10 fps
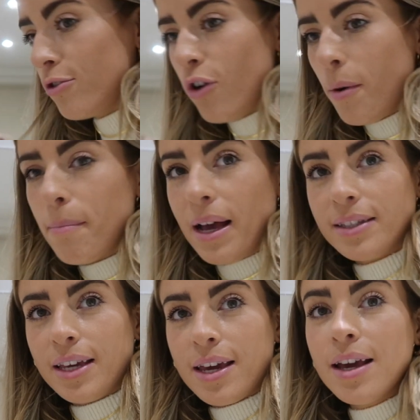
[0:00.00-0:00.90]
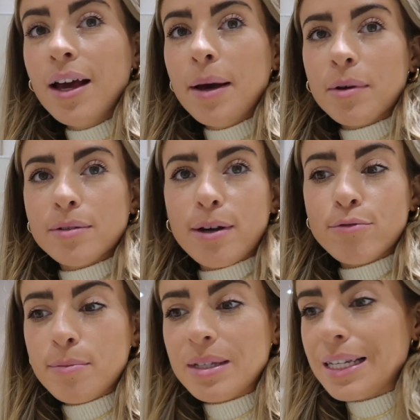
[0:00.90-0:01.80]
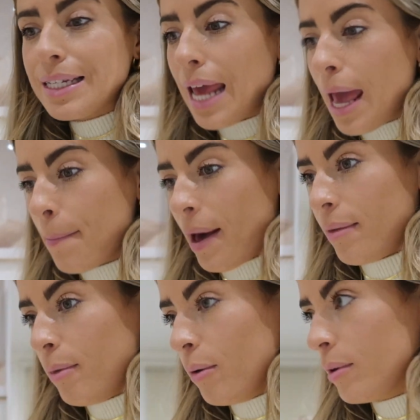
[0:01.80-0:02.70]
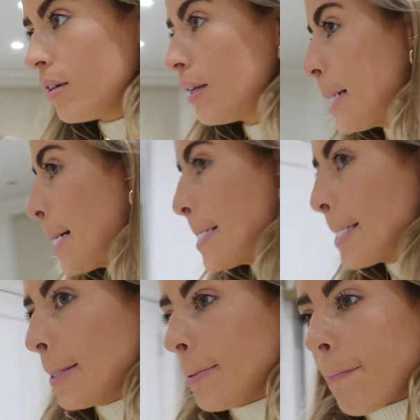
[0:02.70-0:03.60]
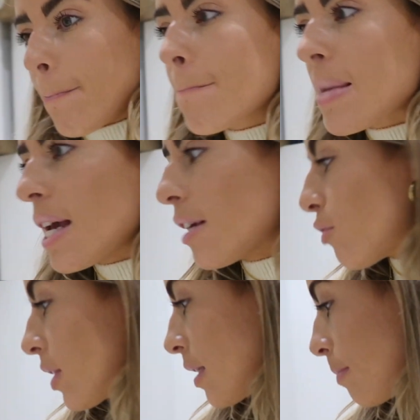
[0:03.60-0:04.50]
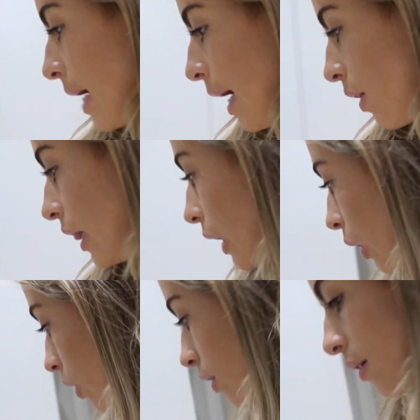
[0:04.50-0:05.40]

not messy because my room is a tip at the moment. It stresses me out a lot.